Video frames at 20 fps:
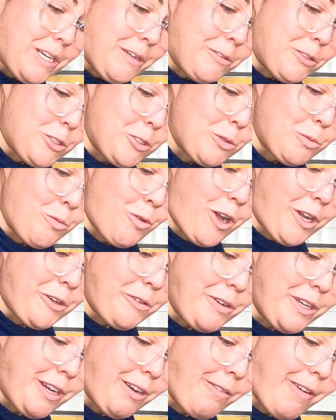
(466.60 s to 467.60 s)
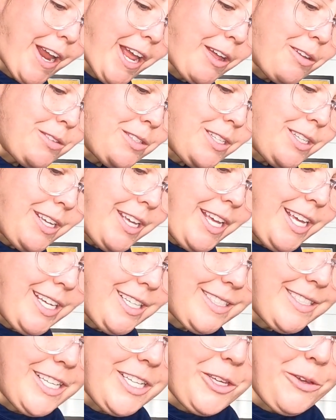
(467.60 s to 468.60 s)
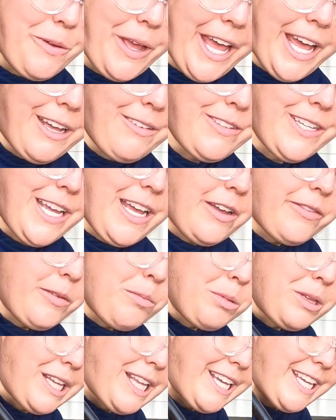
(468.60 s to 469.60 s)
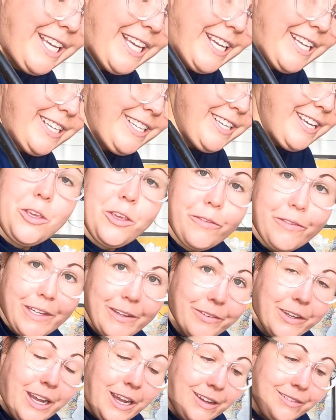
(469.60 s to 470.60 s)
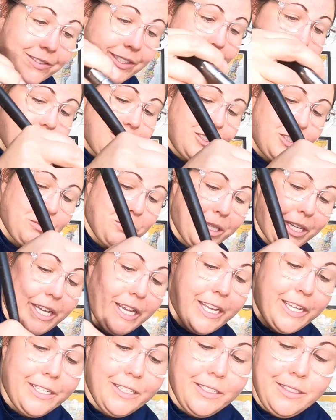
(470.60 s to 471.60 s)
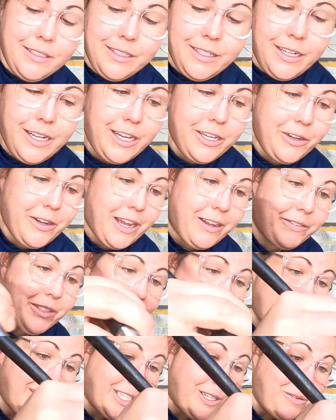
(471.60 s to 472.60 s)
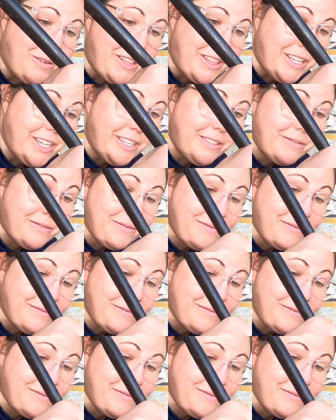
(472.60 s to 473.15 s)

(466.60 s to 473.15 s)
I was just wandering around is that you have to have a plan. You have to have confidence in your plan, and you have to stick with it.